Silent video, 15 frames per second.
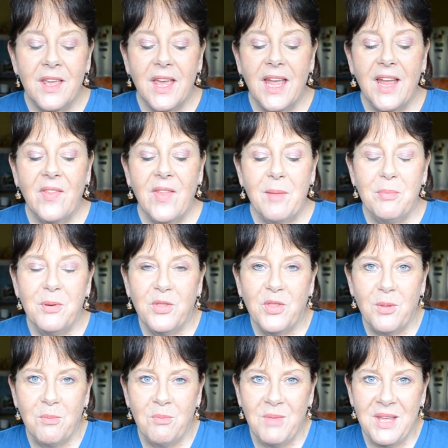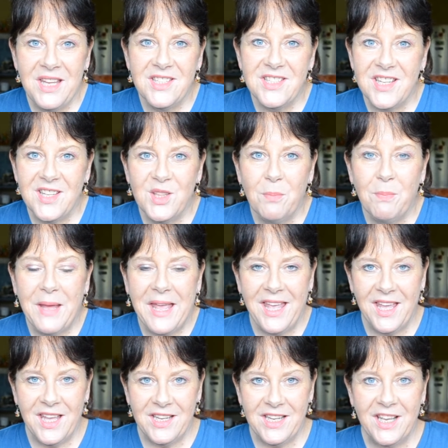and they put the meat in the
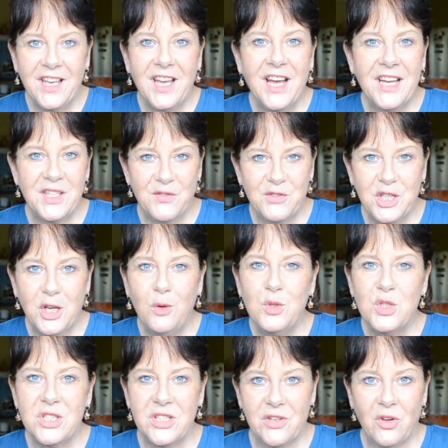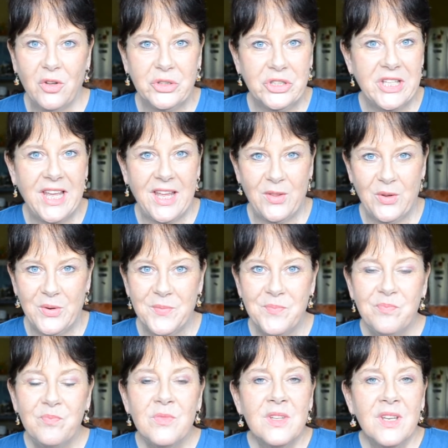pan and kind of toast it all together.
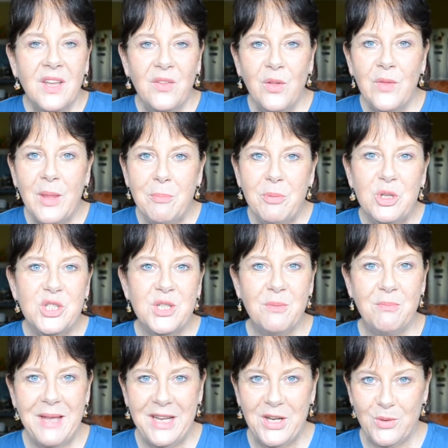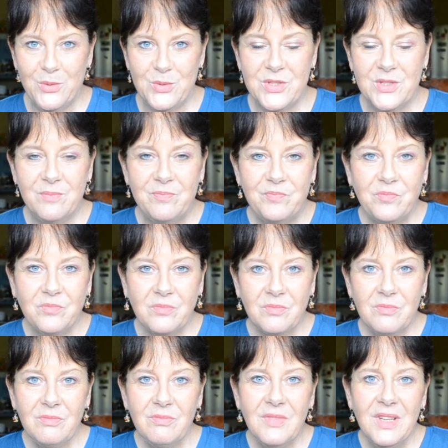And then they put tomatoes
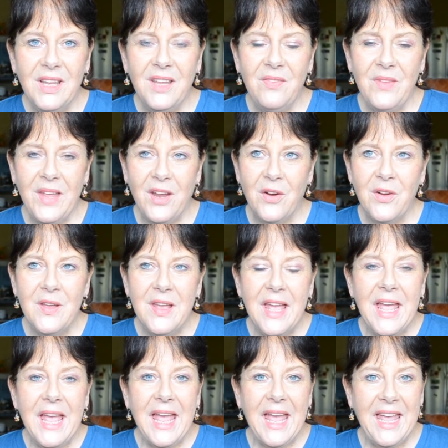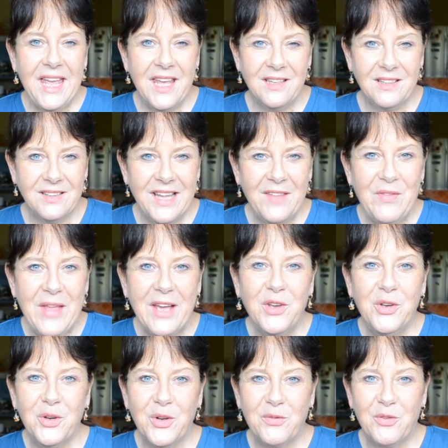in there and let that
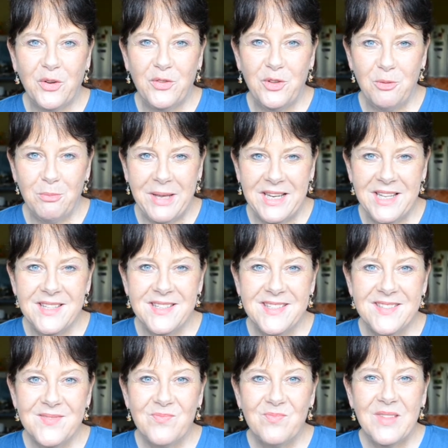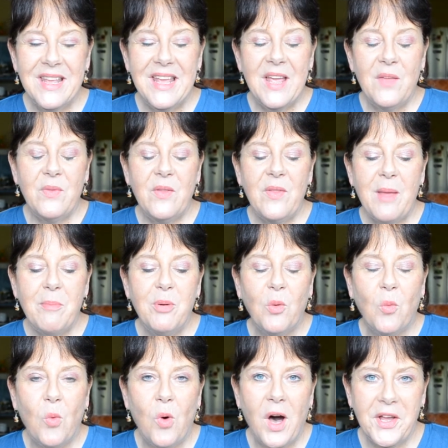cook for a few minutes. Then they put
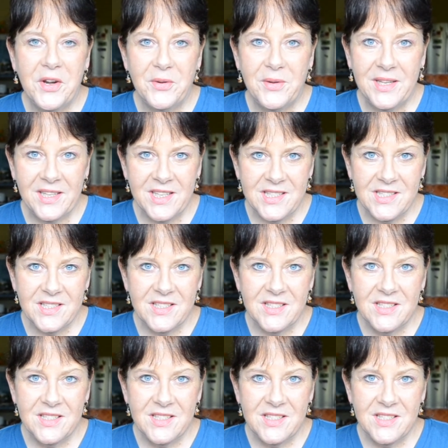water in it